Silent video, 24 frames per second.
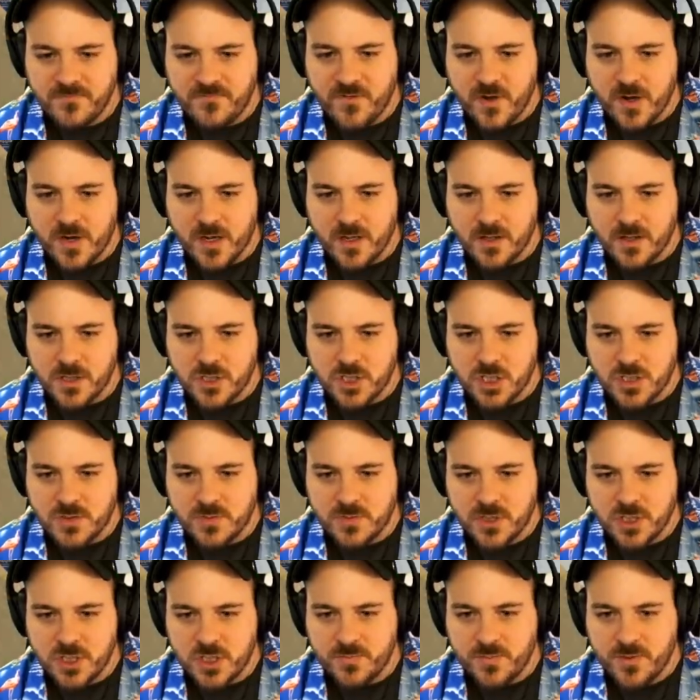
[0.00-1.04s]
Fuck it. Let's
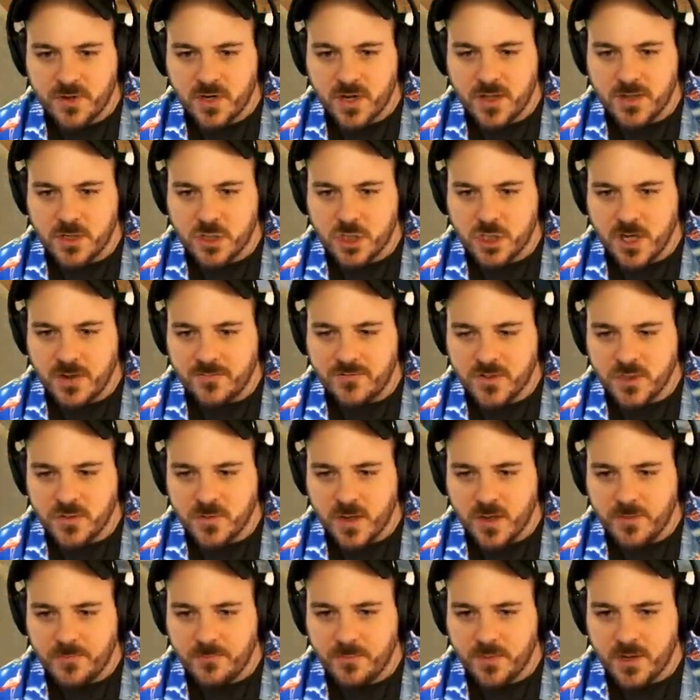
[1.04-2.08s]
just just put it on the shelf as
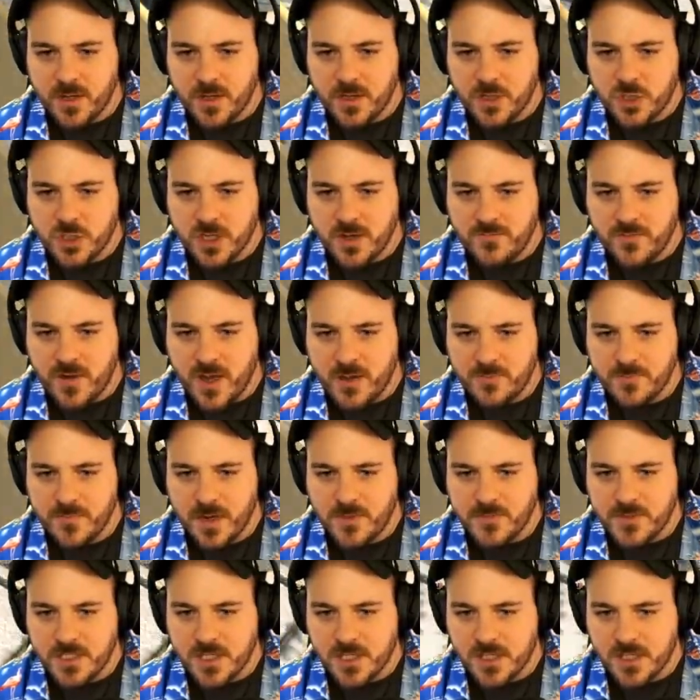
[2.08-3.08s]
well. Put it on the shelf. I'm, I'm